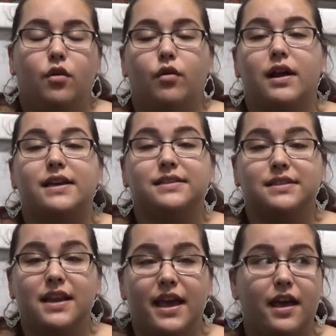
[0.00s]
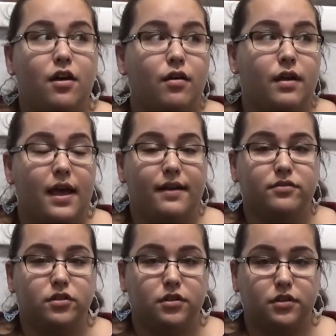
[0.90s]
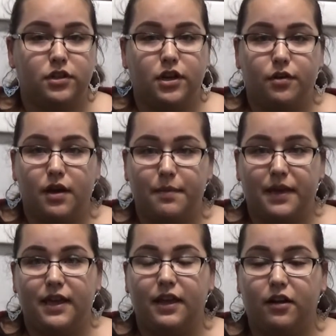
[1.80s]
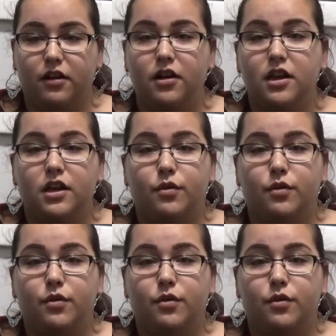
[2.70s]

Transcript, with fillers: Whereas now, after you know coming here,